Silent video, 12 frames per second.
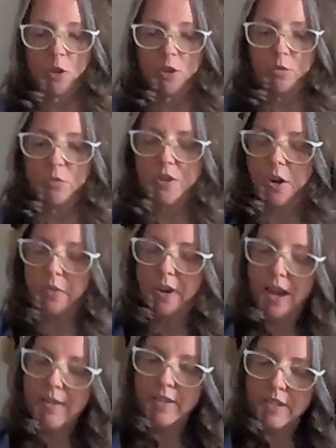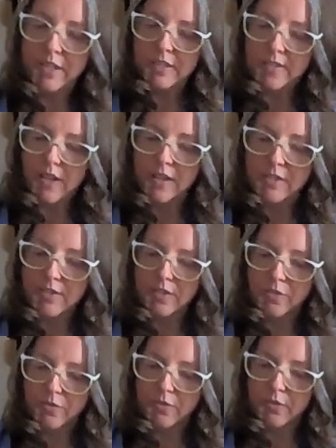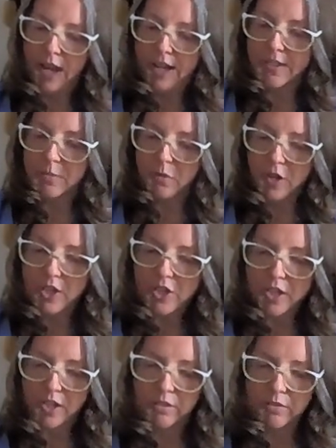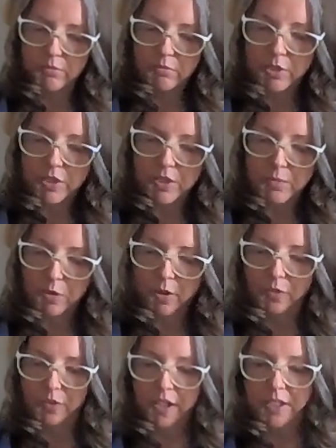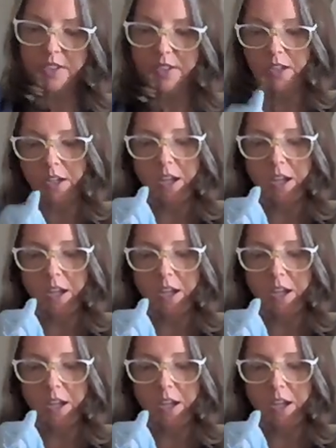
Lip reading: you don't have any signs of aspiration, which is perfect.